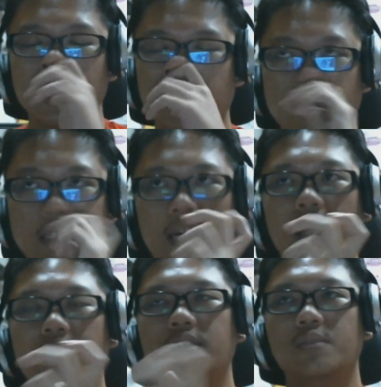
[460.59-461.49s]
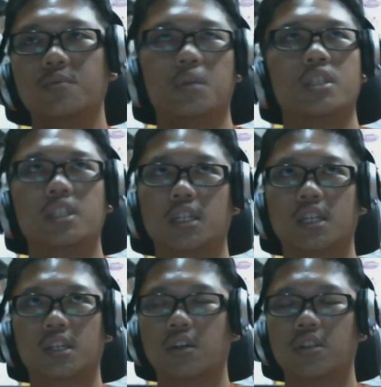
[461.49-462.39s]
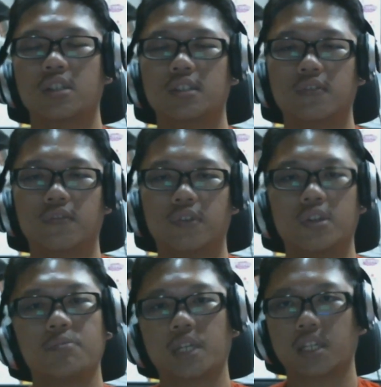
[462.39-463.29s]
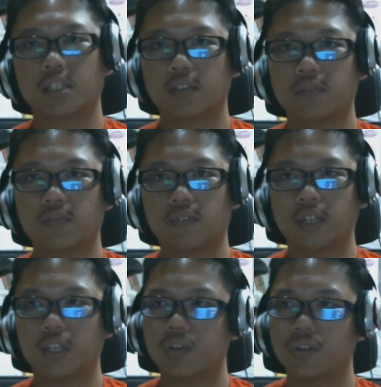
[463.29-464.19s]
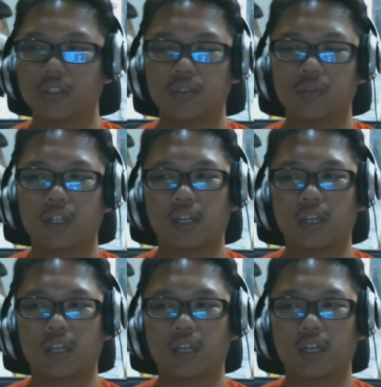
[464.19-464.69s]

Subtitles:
because I was watching like all these 40-minute videos as well,